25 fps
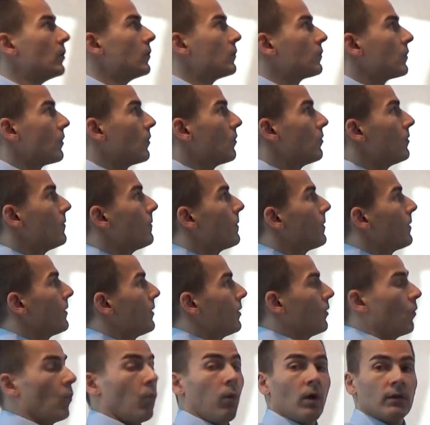So
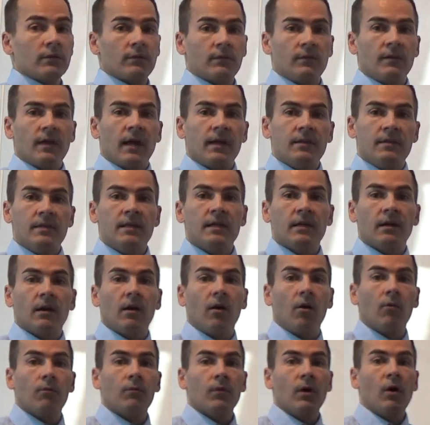what's the idea
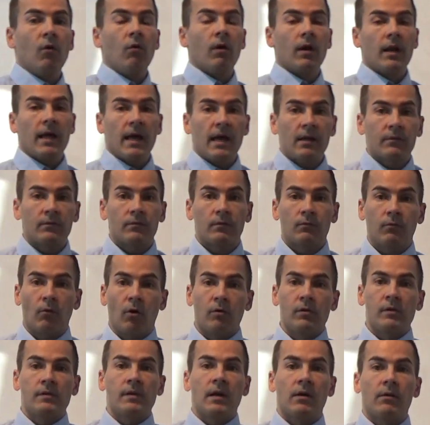of OLS, of
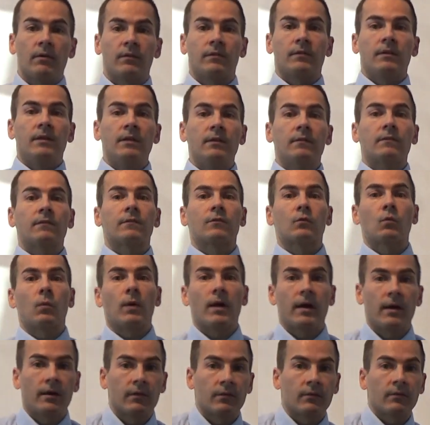ordinary least
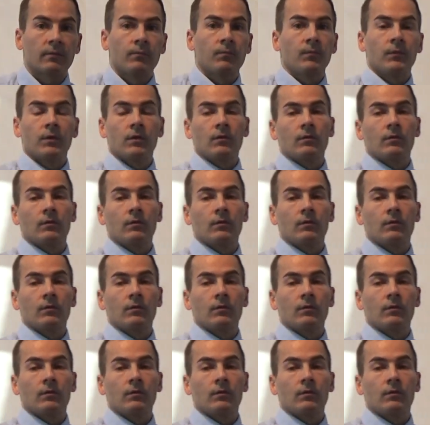squares?